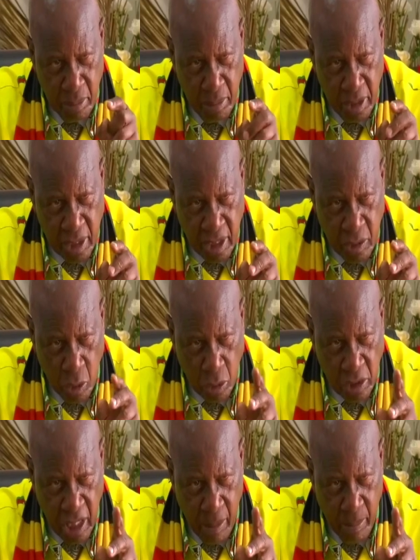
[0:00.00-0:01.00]
Ms.
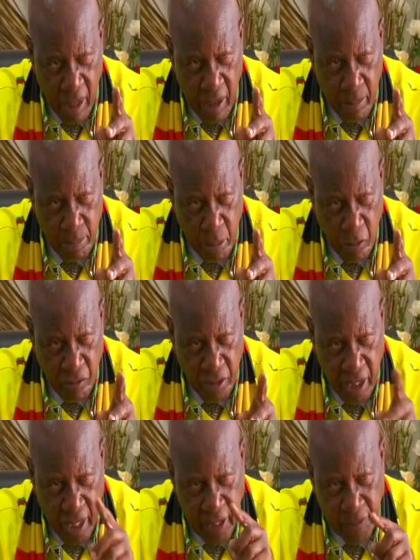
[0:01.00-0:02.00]
Dr. Ma
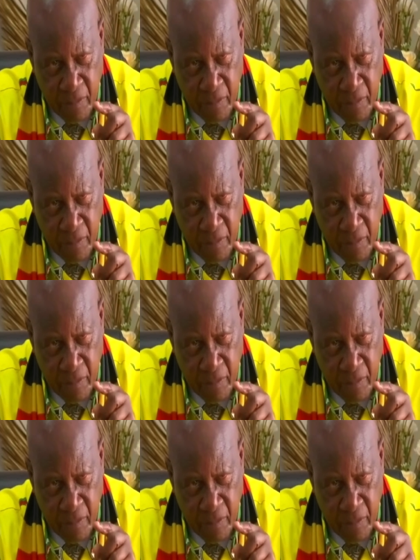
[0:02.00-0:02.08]
Puvire.